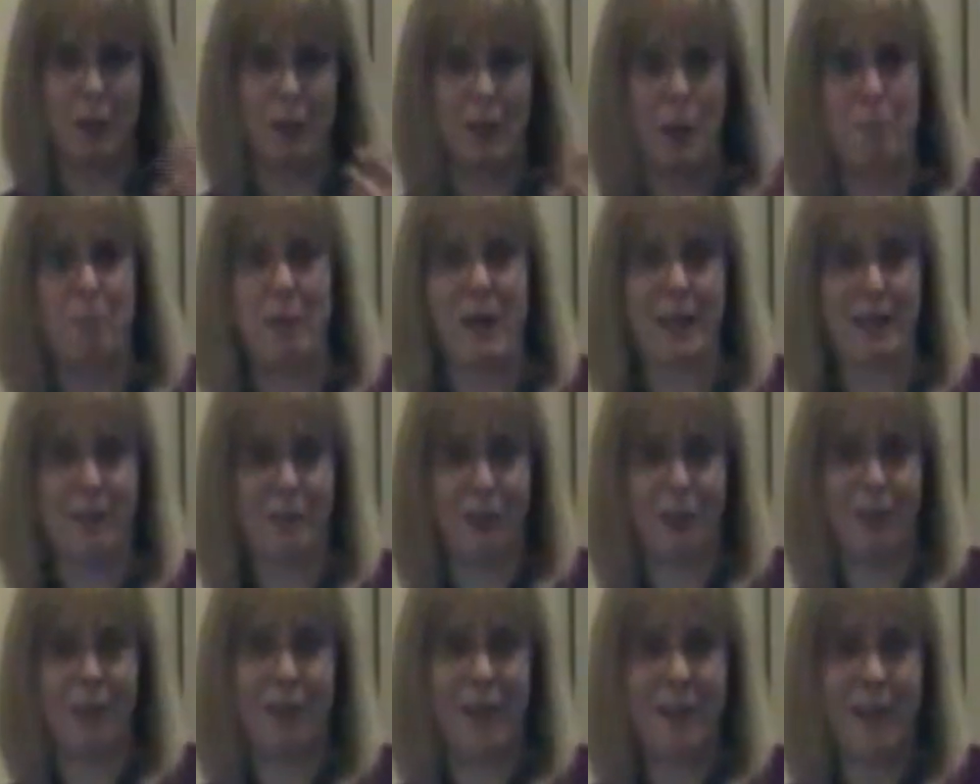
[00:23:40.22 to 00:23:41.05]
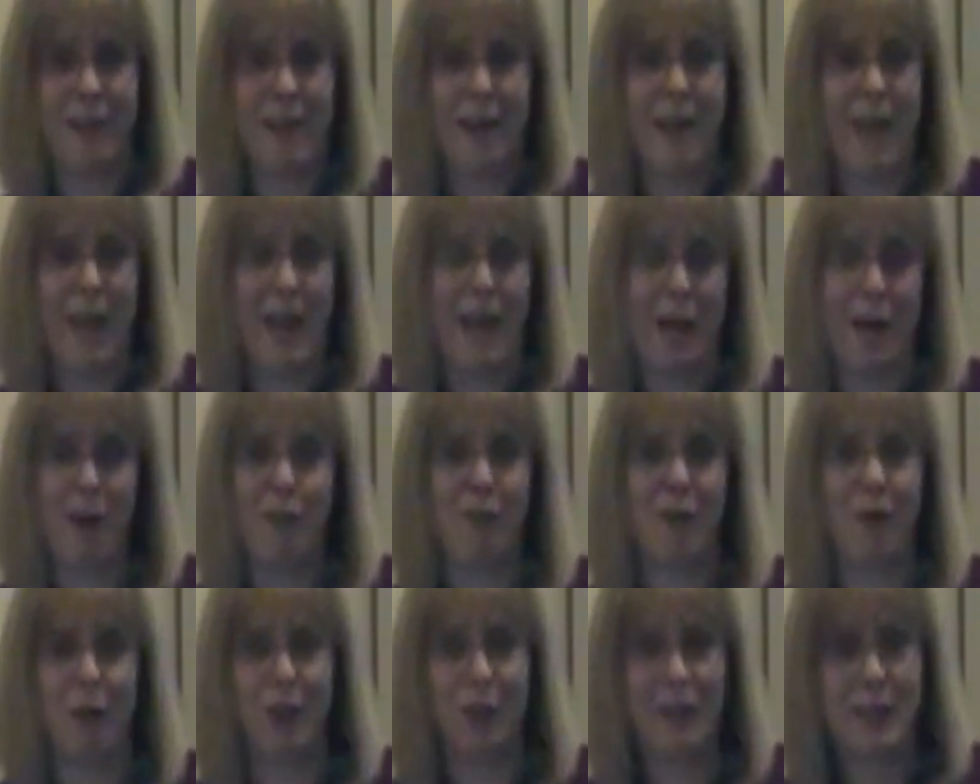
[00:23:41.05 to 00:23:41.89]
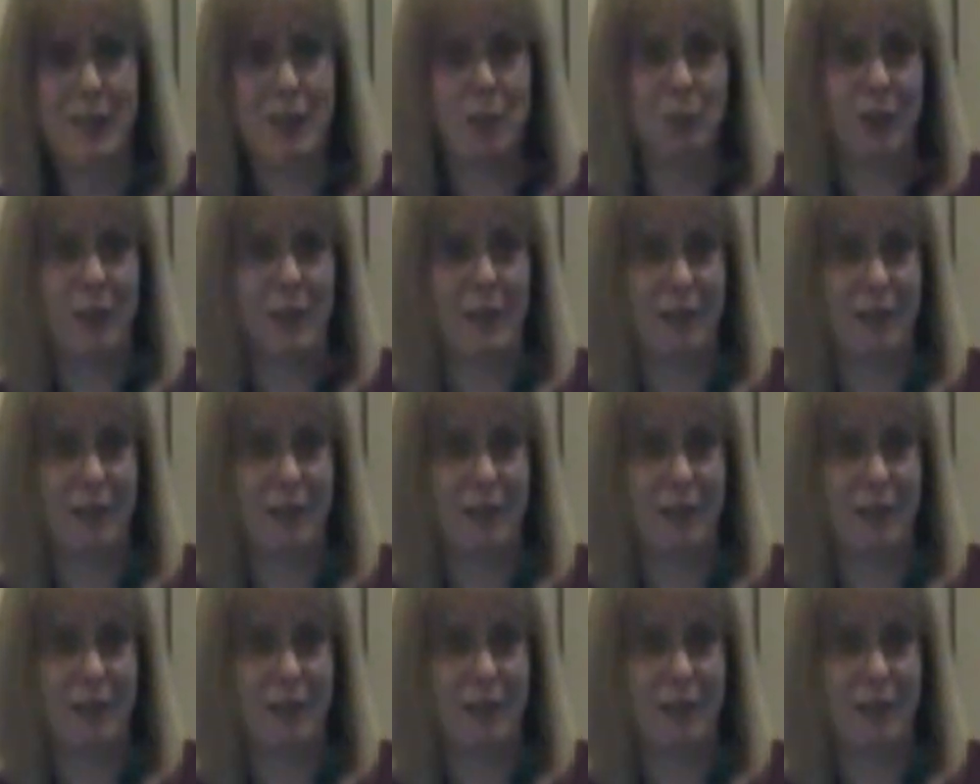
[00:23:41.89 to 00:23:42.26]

not come back till a half hour later